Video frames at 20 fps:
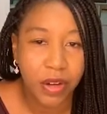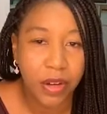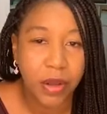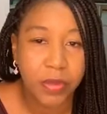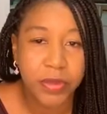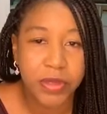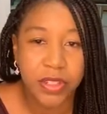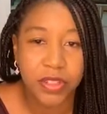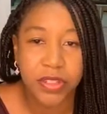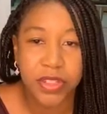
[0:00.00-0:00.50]
your
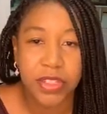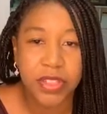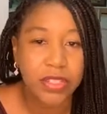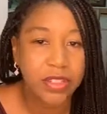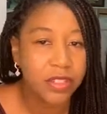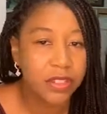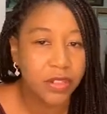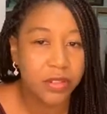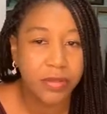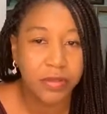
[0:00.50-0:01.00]

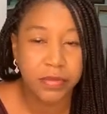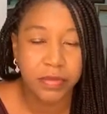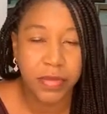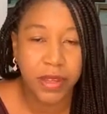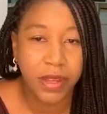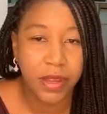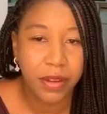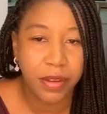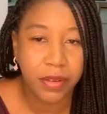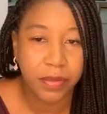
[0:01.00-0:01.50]
obstetrician, your
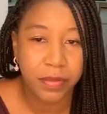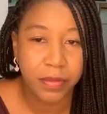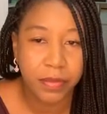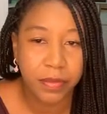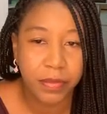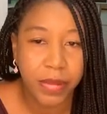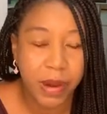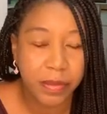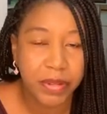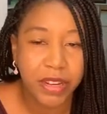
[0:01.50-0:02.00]

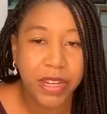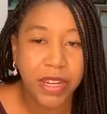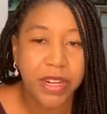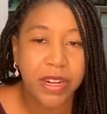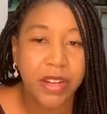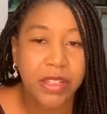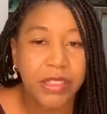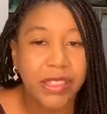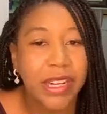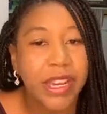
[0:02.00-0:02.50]
primary care
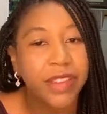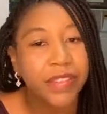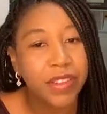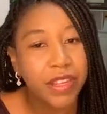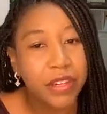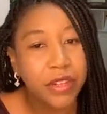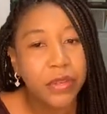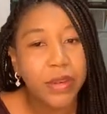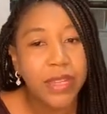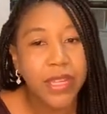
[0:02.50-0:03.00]
doctor, if
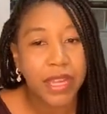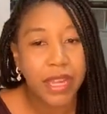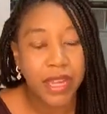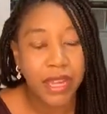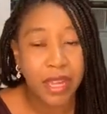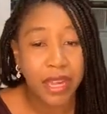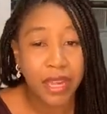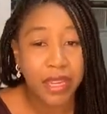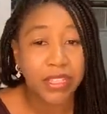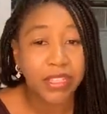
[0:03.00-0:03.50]
they're doing
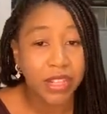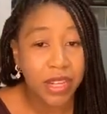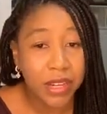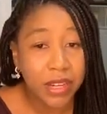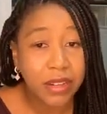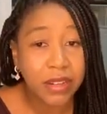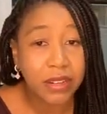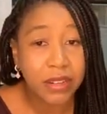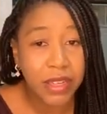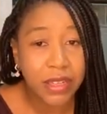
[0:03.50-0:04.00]
a
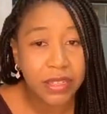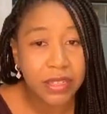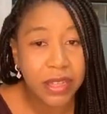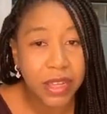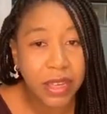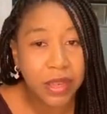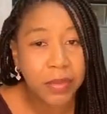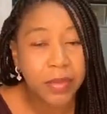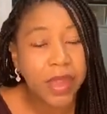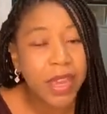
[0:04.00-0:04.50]
genital
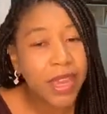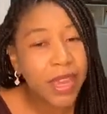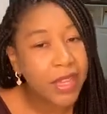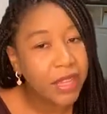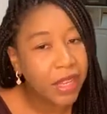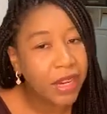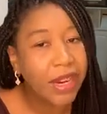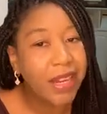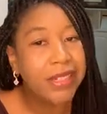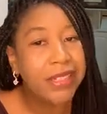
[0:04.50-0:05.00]
exam,
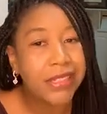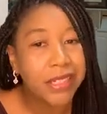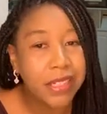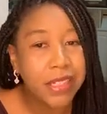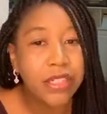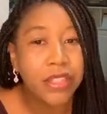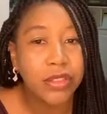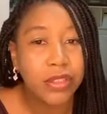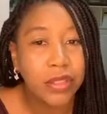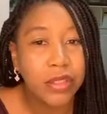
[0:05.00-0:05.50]
they're not
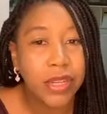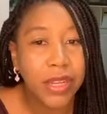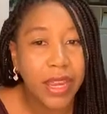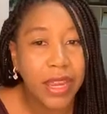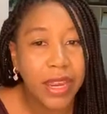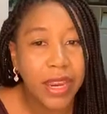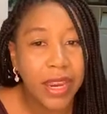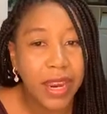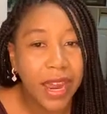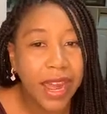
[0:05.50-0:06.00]
just
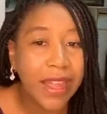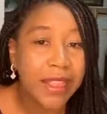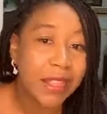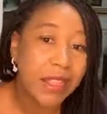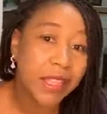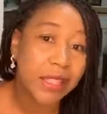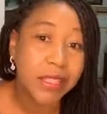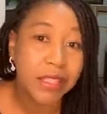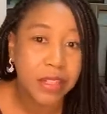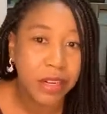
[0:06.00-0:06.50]
looking at
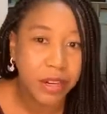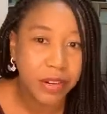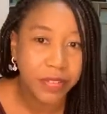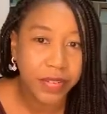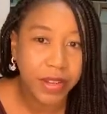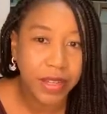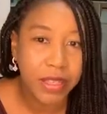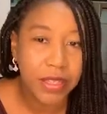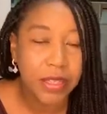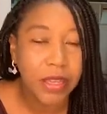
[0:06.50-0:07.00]
the
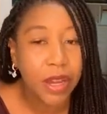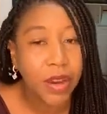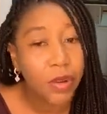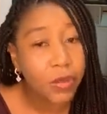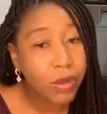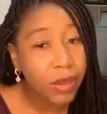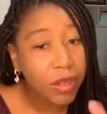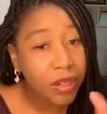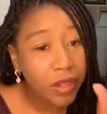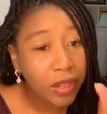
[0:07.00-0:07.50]
cervix.
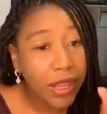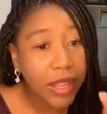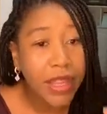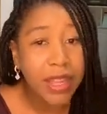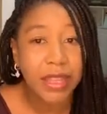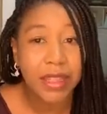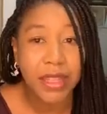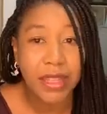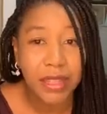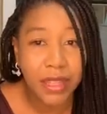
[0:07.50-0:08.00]
We're
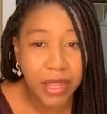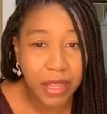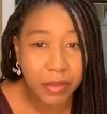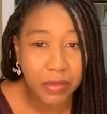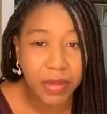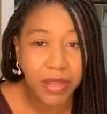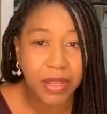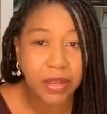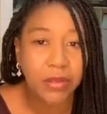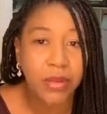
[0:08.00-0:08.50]
looking at the
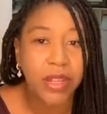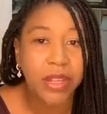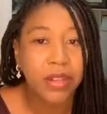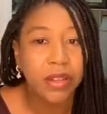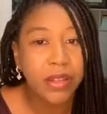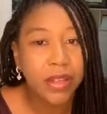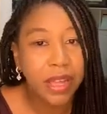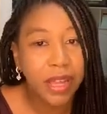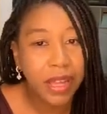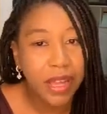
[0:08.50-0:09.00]
labia, we're
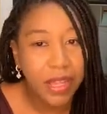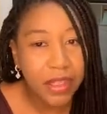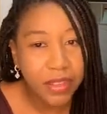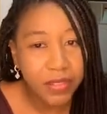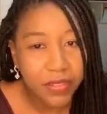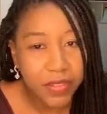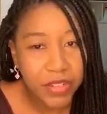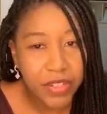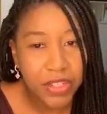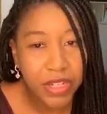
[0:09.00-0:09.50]
looking at
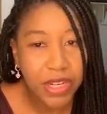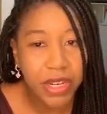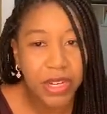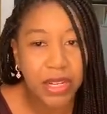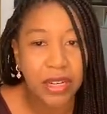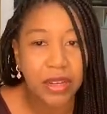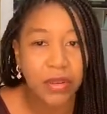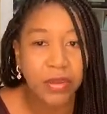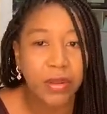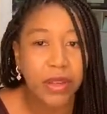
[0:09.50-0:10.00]
the
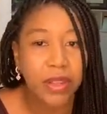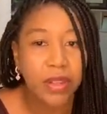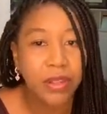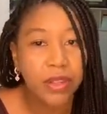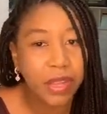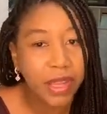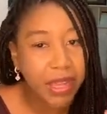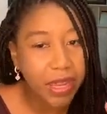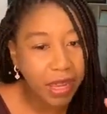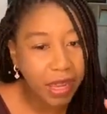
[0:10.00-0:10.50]
vagina, we're
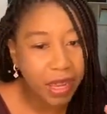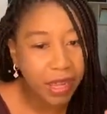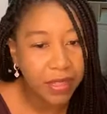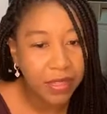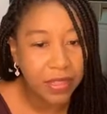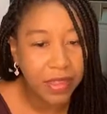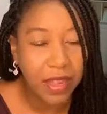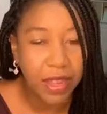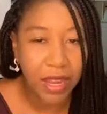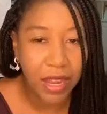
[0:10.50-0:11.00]
looking
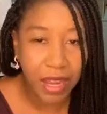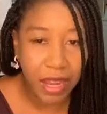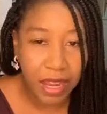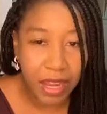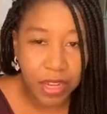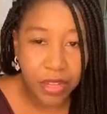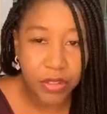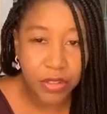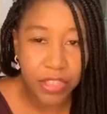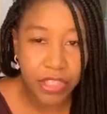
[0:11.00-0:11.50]
at the
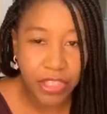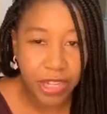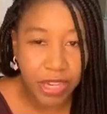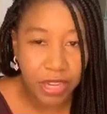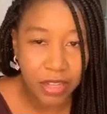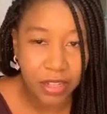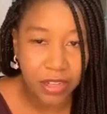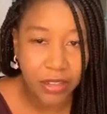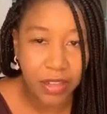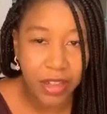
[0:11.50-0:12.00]

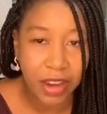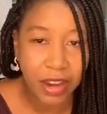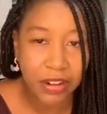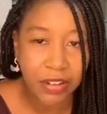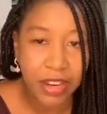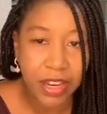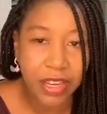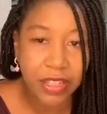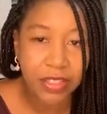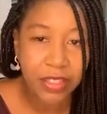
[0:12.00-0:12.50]
anogenital
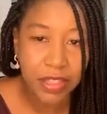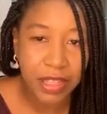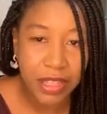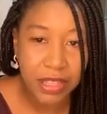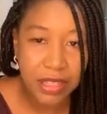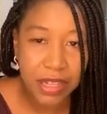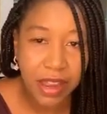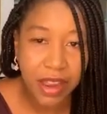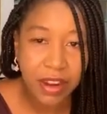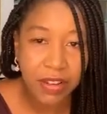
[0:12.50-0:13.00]
area. So
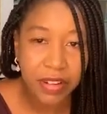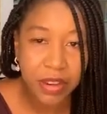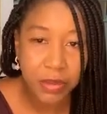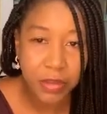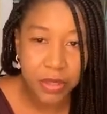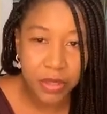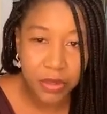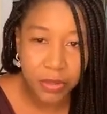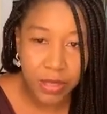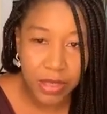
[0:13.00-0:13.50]
that's the area
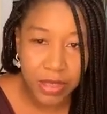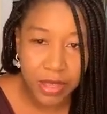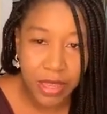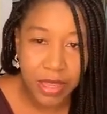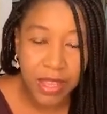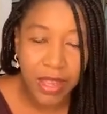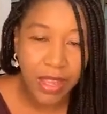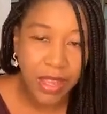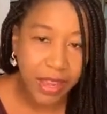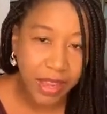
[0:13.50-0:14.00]
between
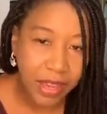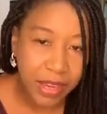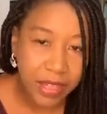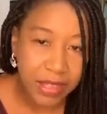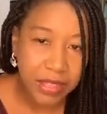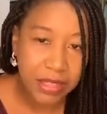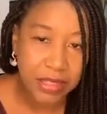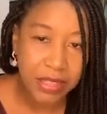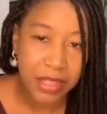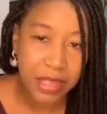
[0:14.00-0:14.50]
the
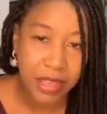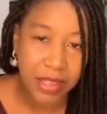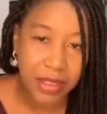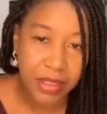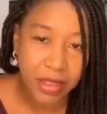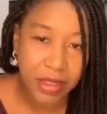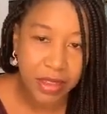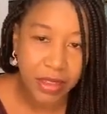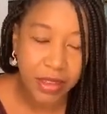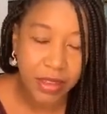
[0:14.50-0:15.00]
anus
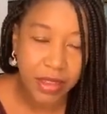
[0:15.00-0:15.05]
and